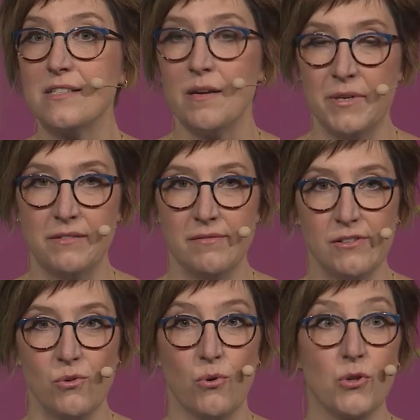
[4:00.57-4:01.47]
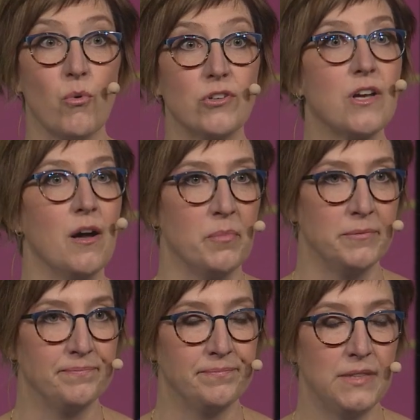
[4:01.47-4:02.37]
Summit or the World
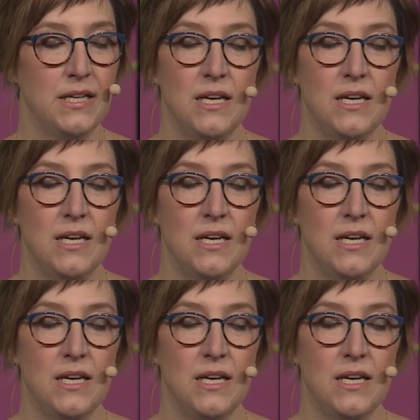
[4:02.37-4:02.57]
Cup.